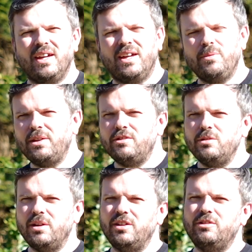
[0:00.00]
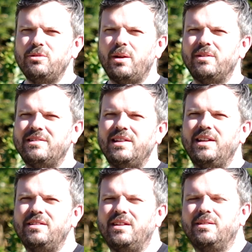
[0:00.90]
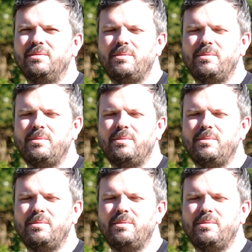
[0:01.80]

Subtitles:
And about two hours later,